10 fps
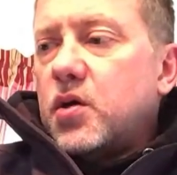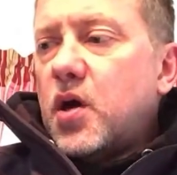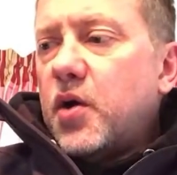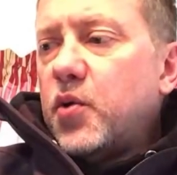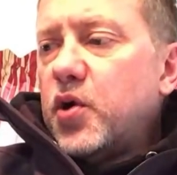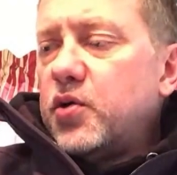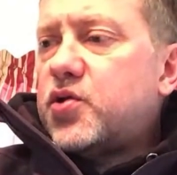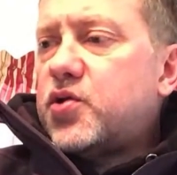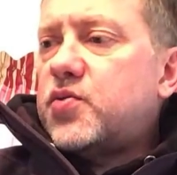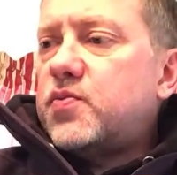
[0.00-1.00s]
yeah, we're.
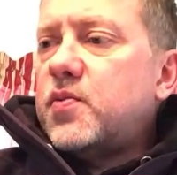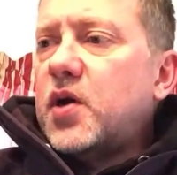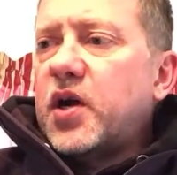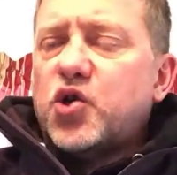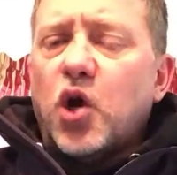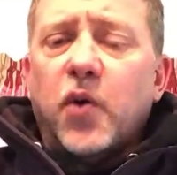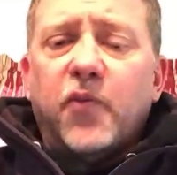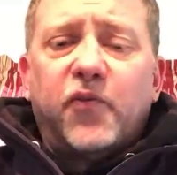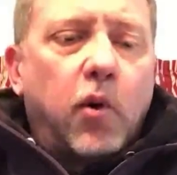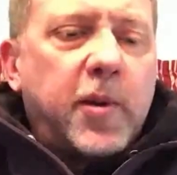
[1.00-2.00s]
I guess
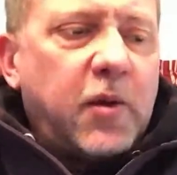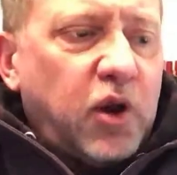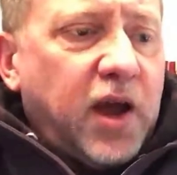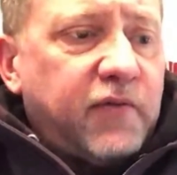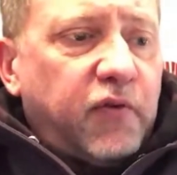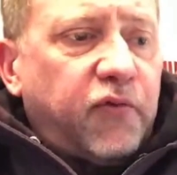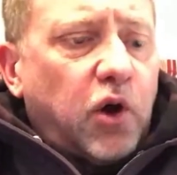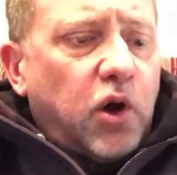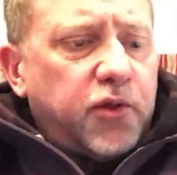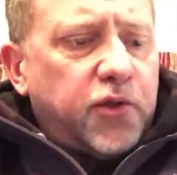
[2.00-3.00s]
hopefully we'll be able to have a
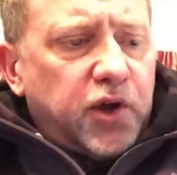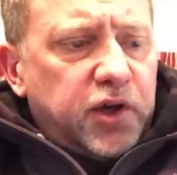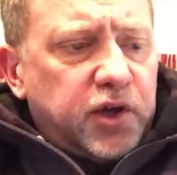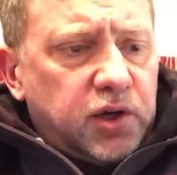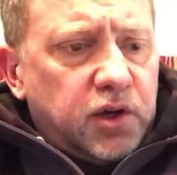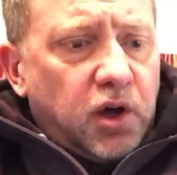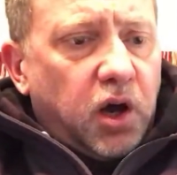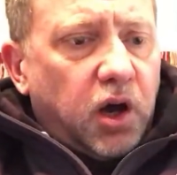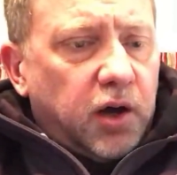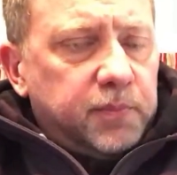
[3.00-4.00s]
fall thing.
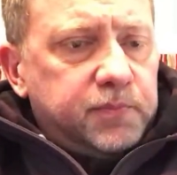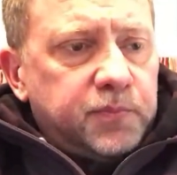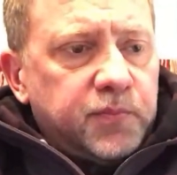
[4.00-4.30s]
Um,